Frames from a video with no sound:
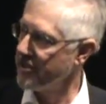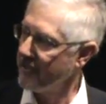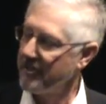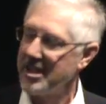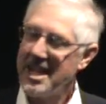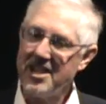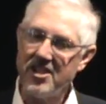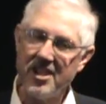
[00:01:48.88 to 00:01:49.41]

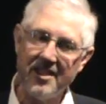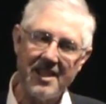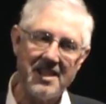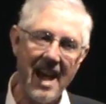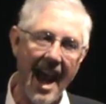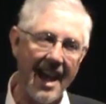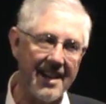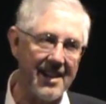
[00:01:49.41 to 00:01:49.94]
of teaching the
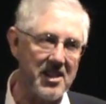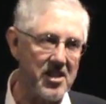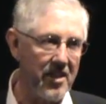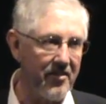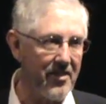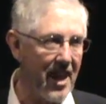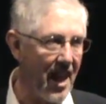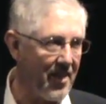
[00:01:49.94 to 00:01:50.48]
tactics of
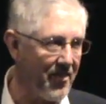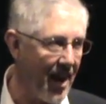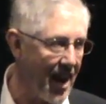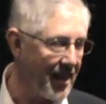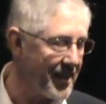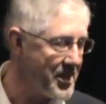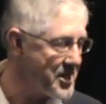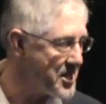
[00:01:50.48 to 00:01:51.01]

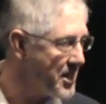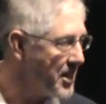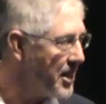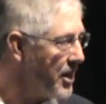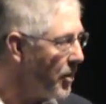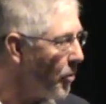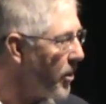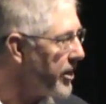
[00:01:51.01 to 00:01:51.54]
nonviolence,
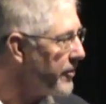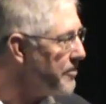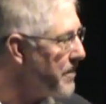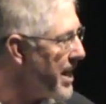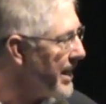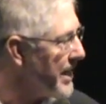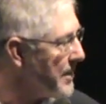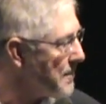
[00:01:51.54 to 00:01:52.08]
one of
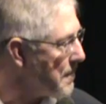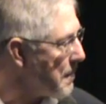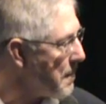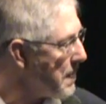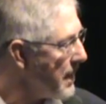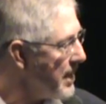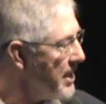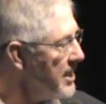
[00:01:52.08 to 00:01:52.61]
many.
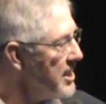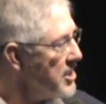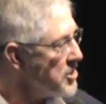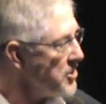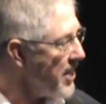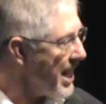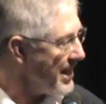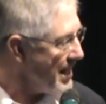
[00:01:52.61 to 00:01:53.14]

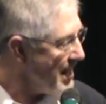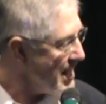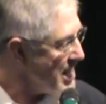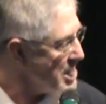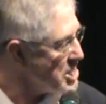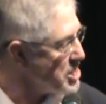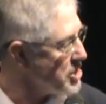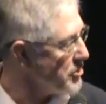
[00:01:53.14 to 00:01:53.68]
So that
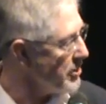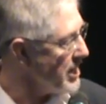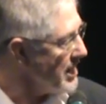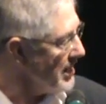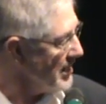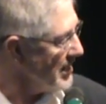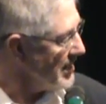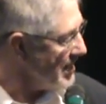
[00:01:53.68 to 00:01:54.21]
history
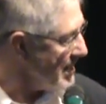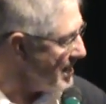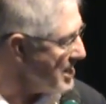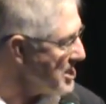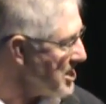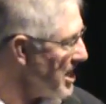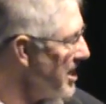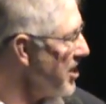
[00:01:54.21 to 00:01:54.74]

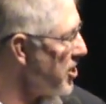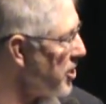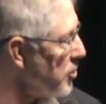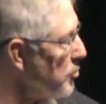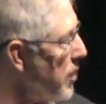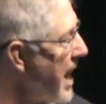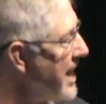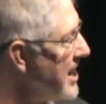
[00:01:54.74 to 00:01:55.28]
is
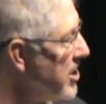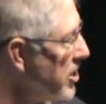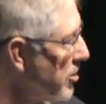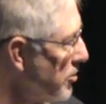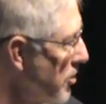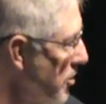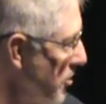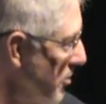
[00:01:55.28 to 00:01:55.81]
threaded
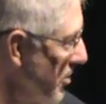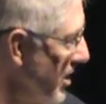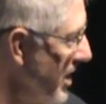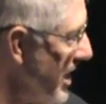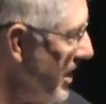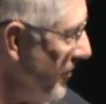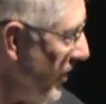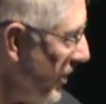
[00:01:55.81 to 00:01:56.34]
through
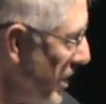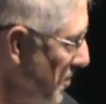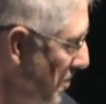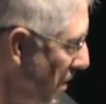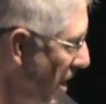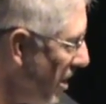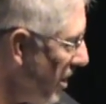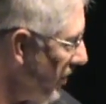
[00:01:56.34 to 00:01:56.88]
in very
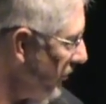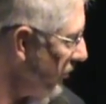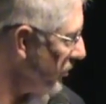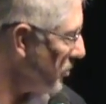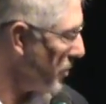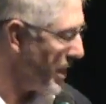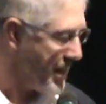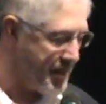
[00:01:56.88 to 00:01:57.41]
powerful
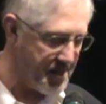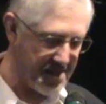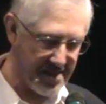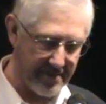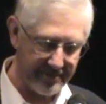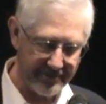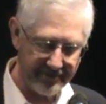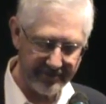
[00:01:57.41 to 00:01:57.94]

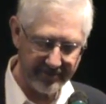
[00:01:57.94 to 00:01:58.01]
ways.